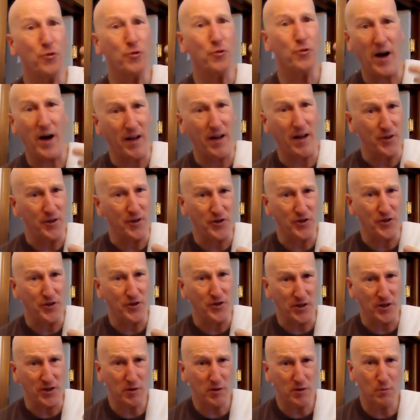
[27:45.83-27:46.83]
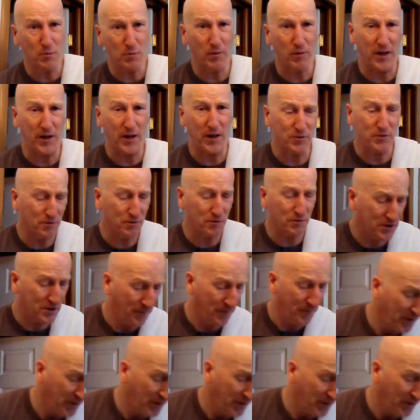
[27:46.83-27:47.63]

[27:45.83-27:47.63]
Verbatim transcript: try out adjustable razors,